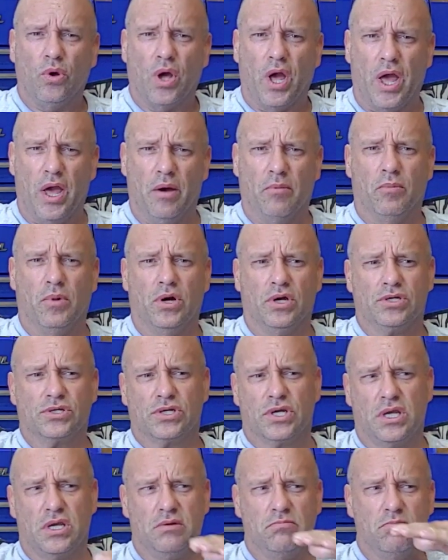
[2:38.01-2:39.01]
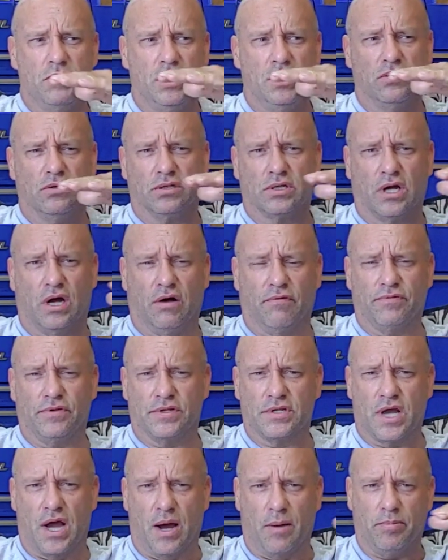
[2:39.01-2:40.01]
how much he milled off the
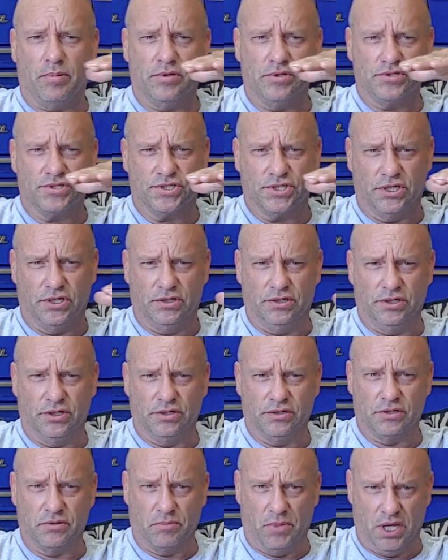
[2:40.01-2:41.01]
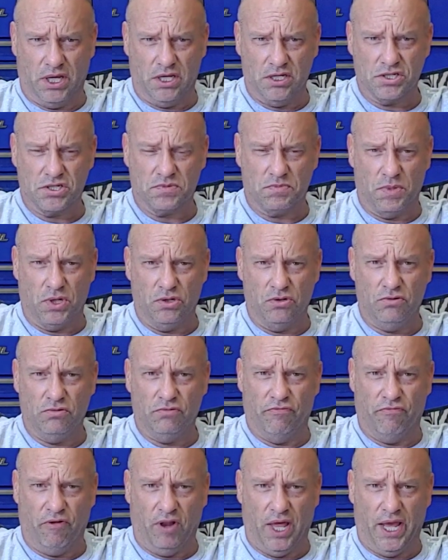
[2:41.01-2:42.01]
top of the cylinder to make it smooth
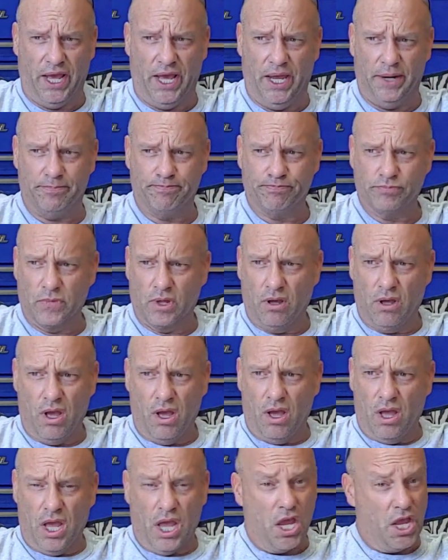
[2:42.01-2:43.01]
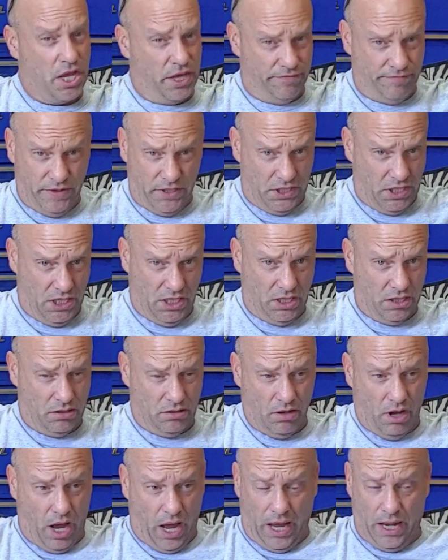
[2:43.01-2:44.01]
and flat. If he did,
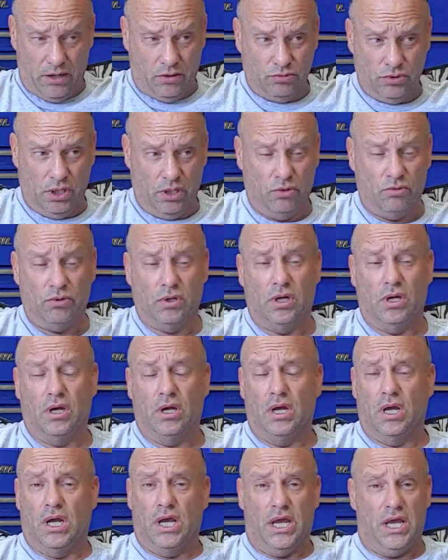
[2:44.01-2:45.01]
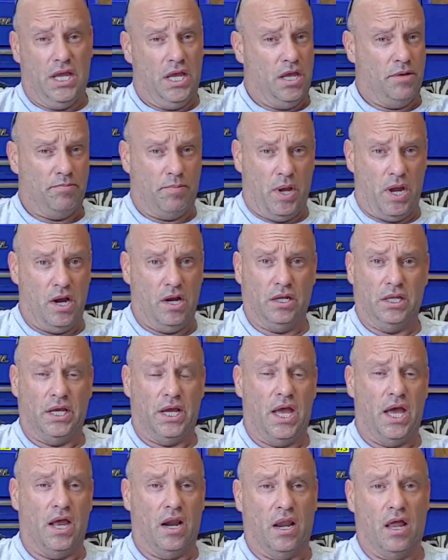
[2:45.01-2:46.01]
I don't know. It
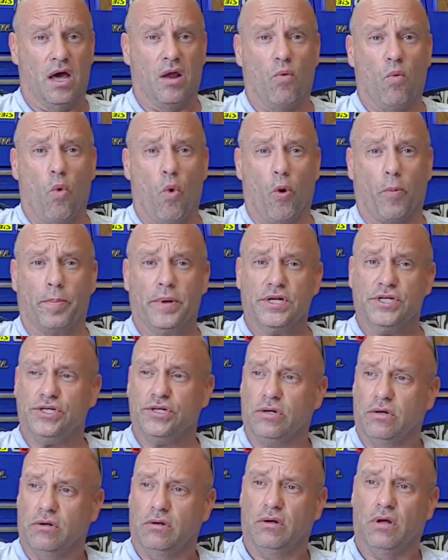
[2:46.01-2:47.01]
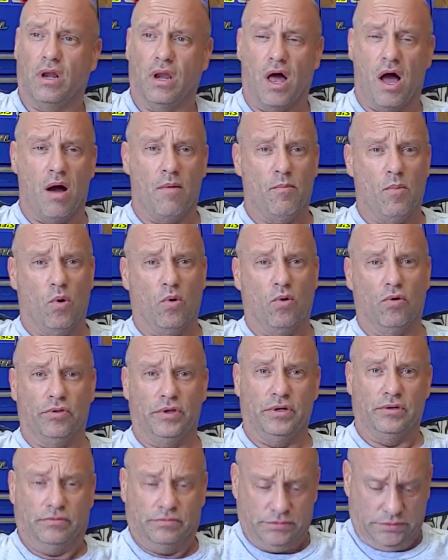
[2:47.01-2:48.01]
apparently had a lot of warpage, a lot more
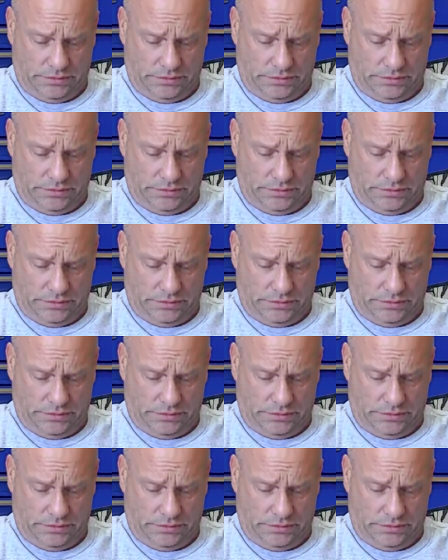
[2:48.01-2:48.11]
than